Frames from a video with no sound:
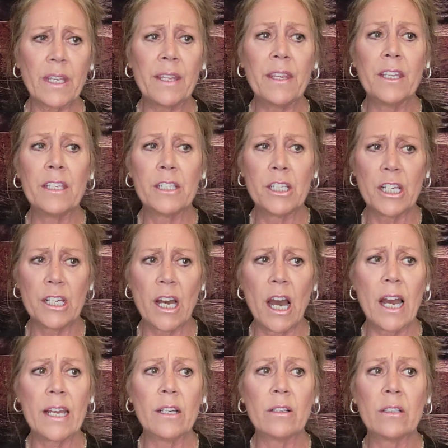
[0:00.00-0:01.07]
the
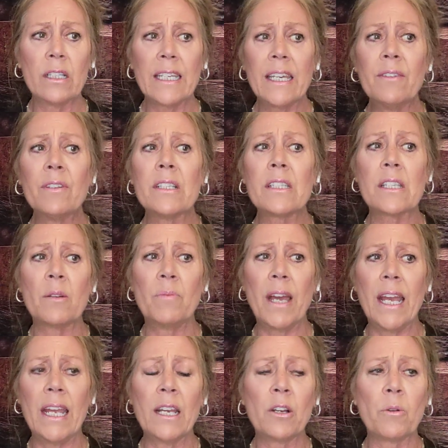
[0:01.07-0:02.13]
denial, even some
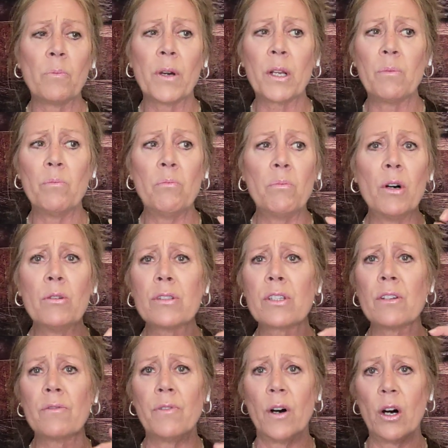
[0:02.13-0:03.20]
anger, but
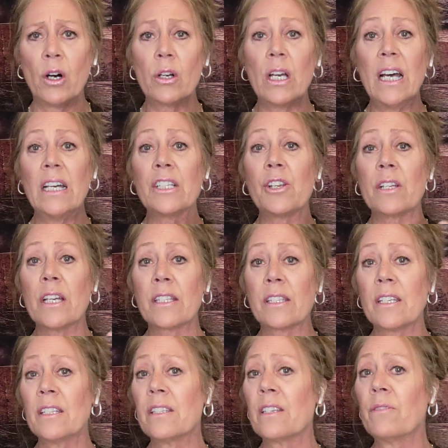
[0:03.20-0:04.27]
most of all, a, a
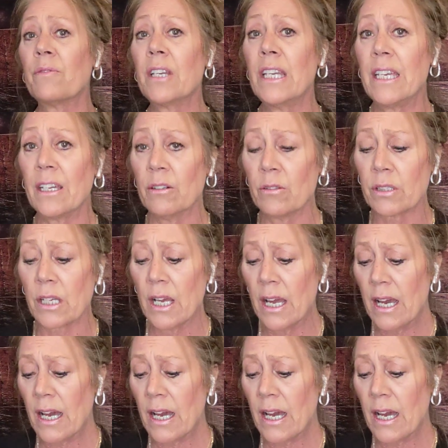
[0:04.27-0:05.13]
sense of guilt,